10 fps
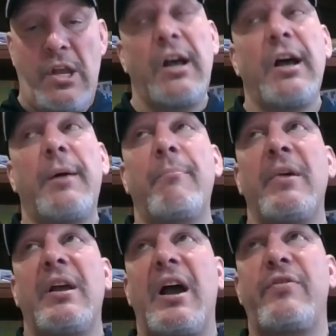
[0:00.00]

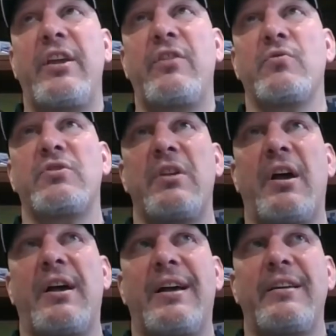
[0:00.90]
I think there's
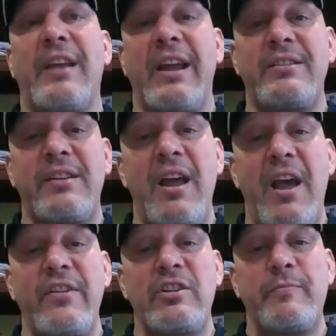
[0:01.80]
nice to
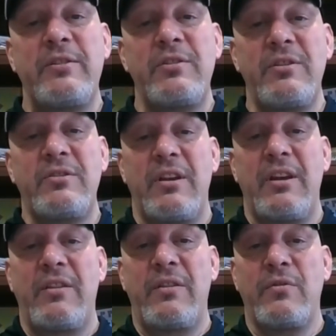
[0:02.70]
have expenses
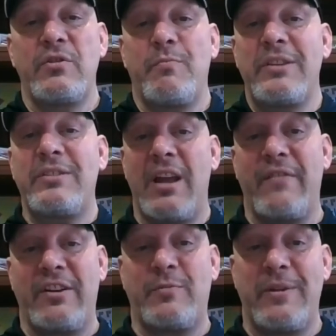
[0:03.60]
and there's must have
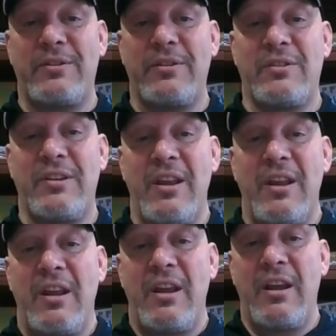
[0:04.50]
expenses.
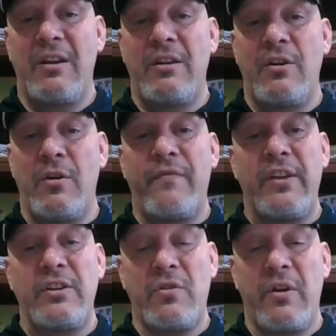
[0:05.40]
And, if
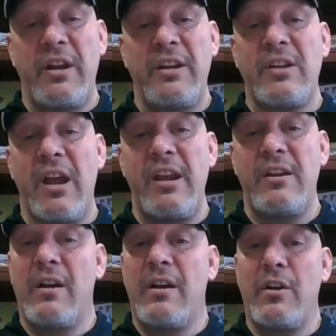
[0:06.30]
things start getting tight,
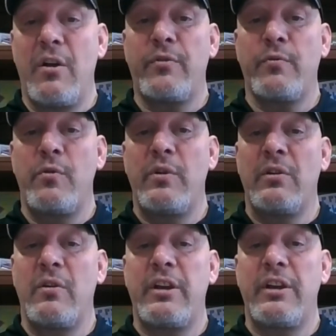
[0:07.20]
go through and
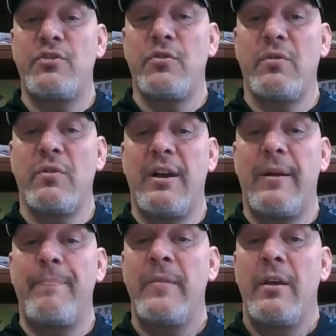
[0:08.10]
look at
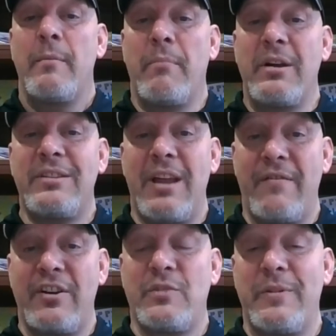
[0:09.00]
your must have
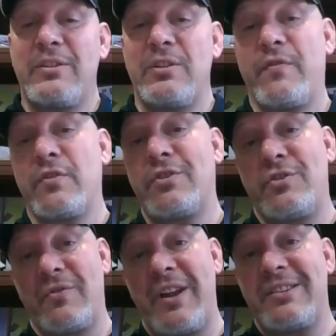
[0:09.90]
expenses versus
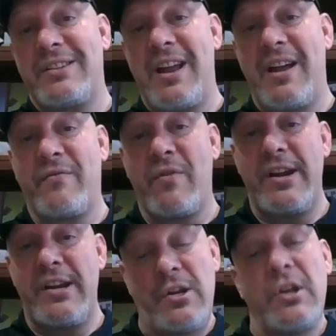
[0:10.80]
your nice to have,
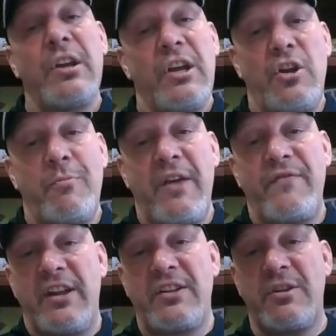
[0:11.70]
right? And you may have
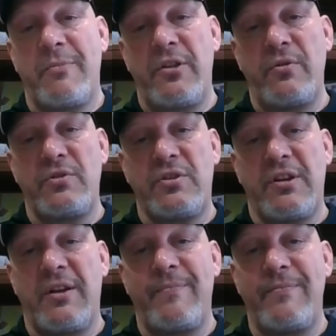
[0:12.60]
to get some of those
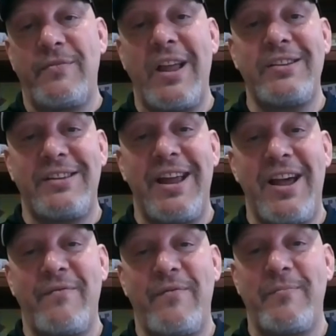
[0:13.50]
nice to
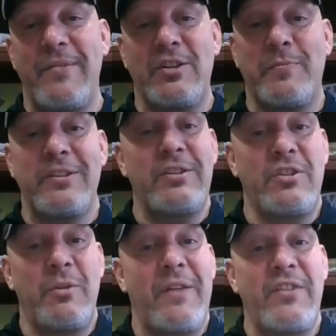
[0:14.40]
have expenses and
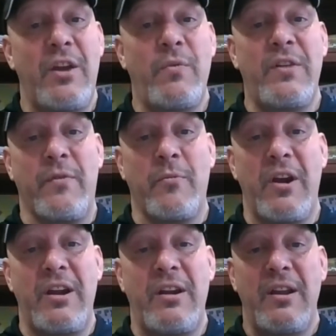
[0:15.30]
you may have to get rid of them,
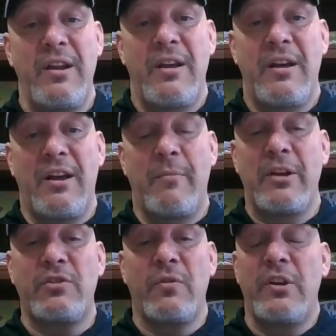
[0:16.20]
right? I
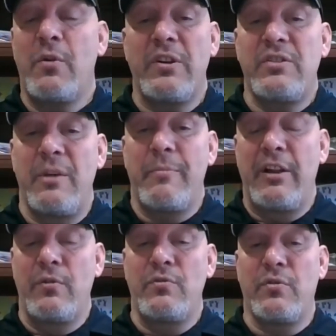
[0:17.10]
certainly don't want to see anybody
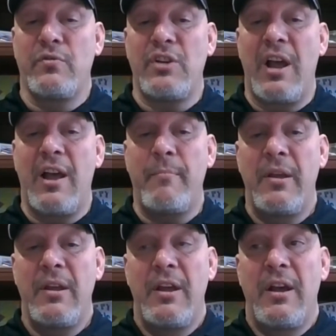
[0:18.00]
lose their job.
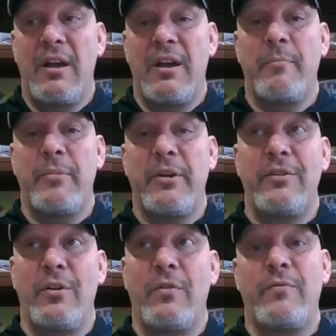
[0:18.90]
But
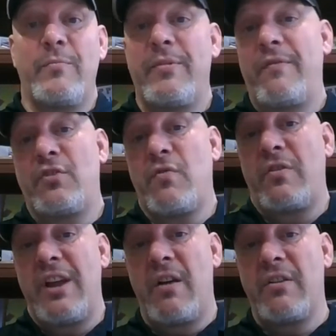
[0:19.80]
if it drug
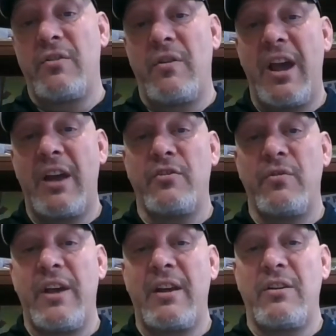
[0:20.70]
down and you had to do
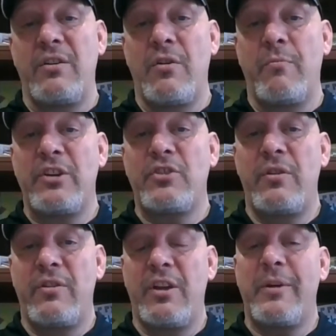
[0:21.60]
that, make sure
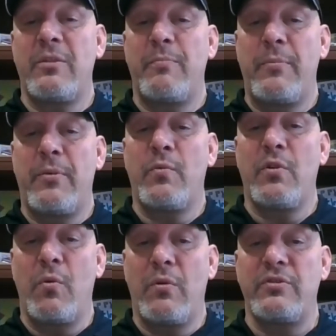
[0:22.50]
you think about the people that were
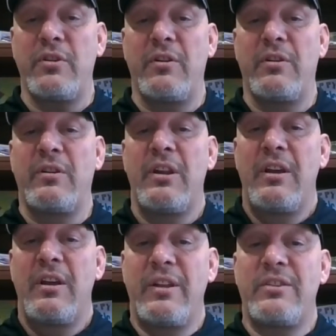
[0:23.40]
loyal to you and
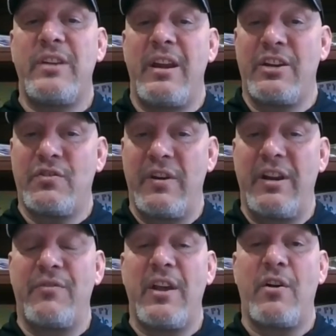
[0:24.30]
that stayed extra to
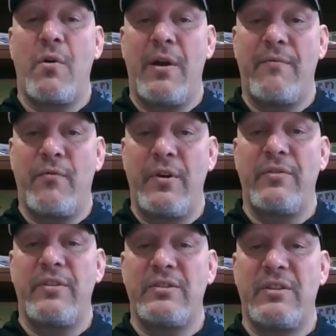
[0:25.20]
get that car out for you
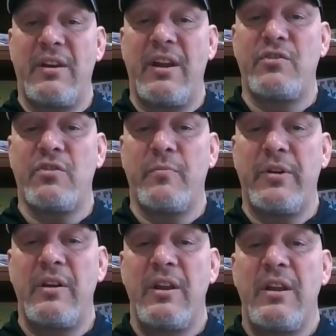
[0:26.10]
and things of that nature.
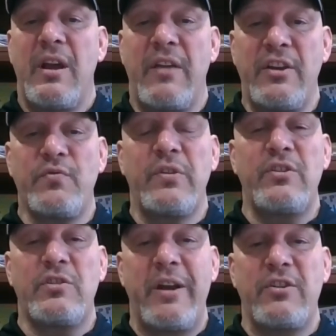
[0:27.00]
But I think it's really
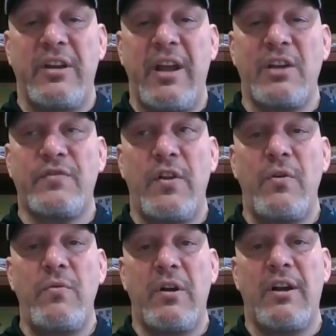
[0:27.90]
just managing cash
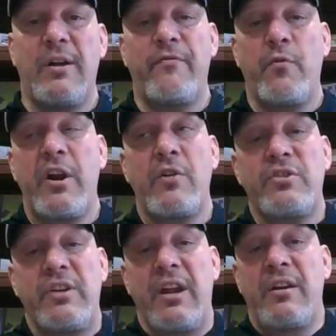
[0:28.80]
flow. From what I
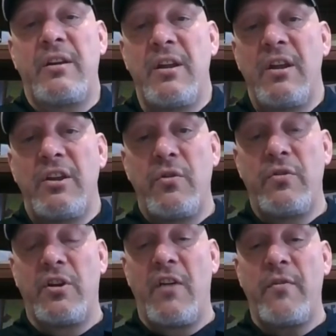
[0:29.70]
understand,
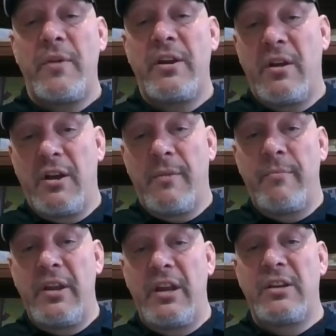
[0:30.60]
the government
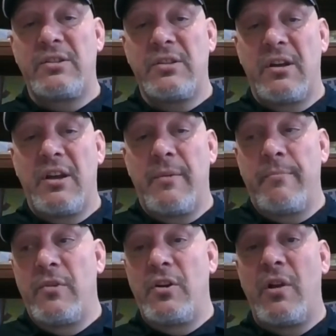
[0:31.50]
has, a
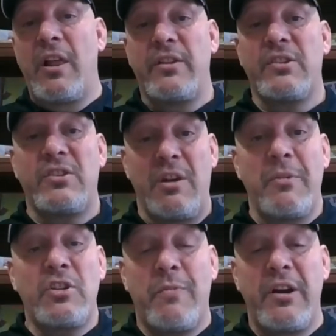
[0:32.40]
lot of the
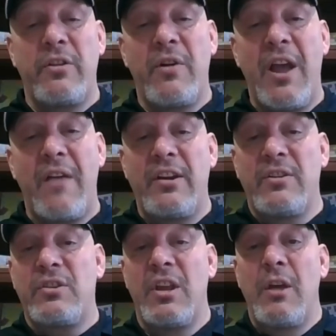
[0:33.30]
stimulus money they're having
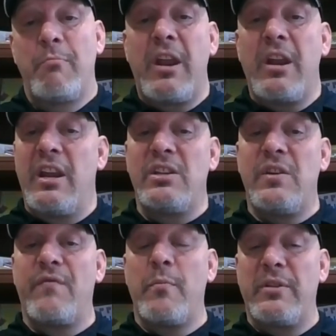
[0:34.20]
is making it
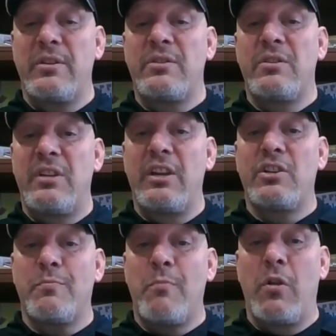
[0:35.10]
easy for businesses to get
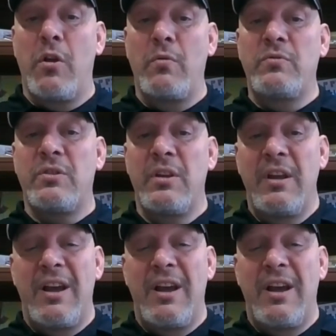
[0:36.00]
small loans.